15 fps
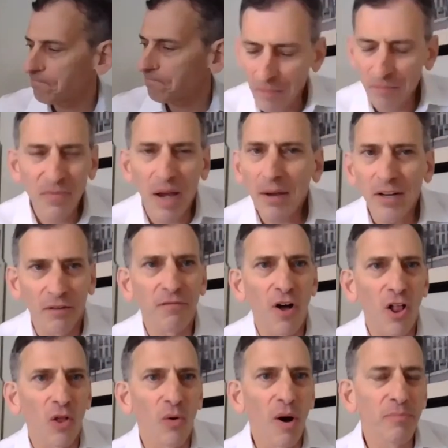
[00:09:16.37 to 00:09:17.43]
uh, I'm going to
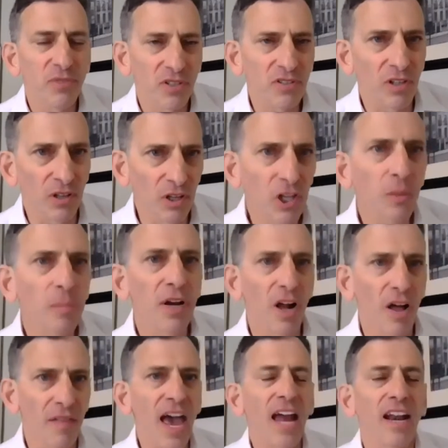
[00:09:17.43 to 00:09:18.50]
follow up just a little bit
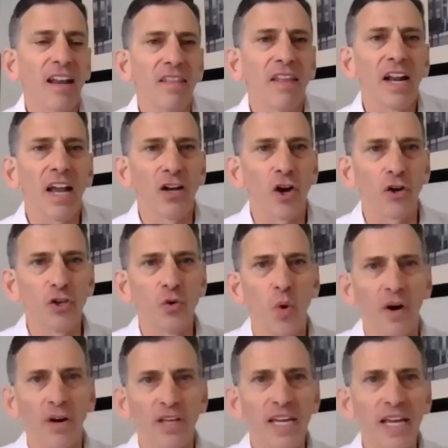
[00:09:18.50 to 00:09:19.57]
on that. And then I know you
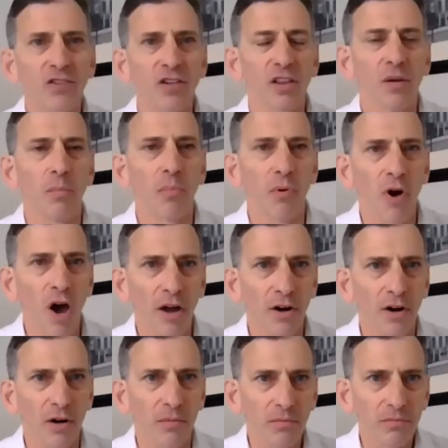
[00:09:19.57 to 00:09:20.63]
want to get to the
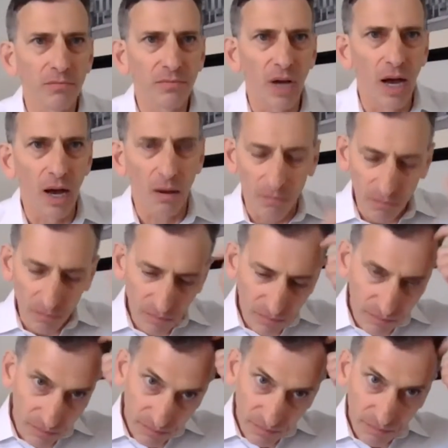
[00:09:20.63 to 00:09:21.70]
broader um,
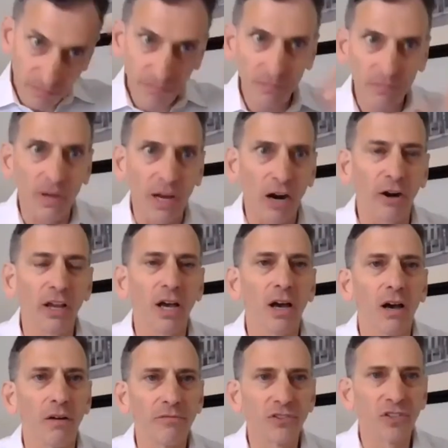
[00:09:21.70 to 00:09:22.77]
area
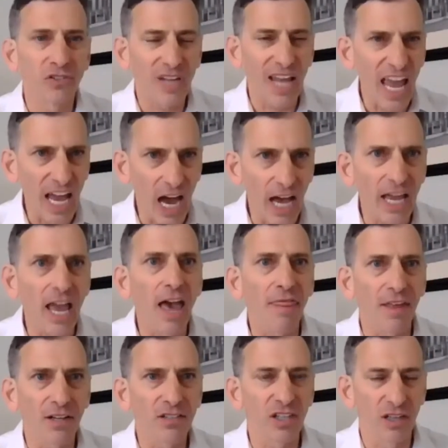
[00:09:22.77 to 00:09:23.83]
of just AI
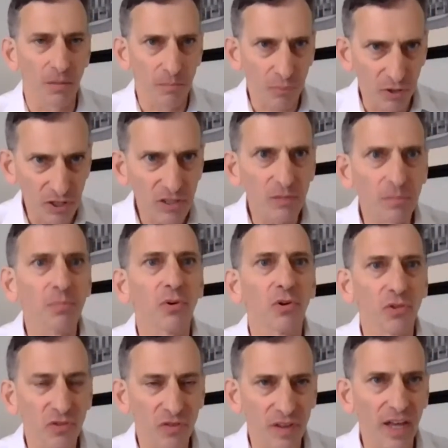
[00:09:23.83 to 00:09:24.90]
ethics and the
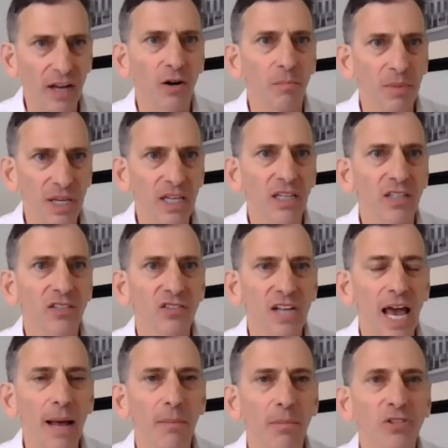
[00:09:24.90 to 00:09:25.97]
principles that are being
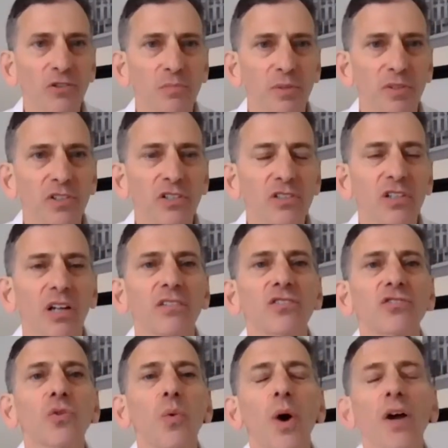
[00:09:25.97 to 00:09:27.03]
established. But just on
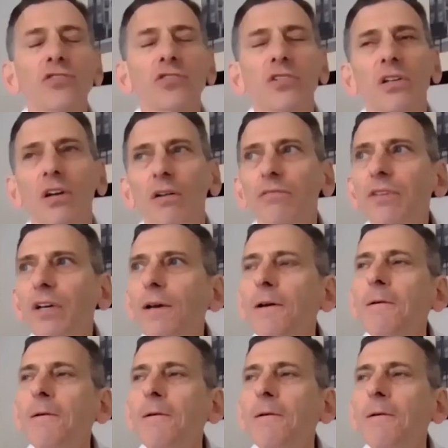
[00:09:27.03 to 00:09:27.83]
this question of,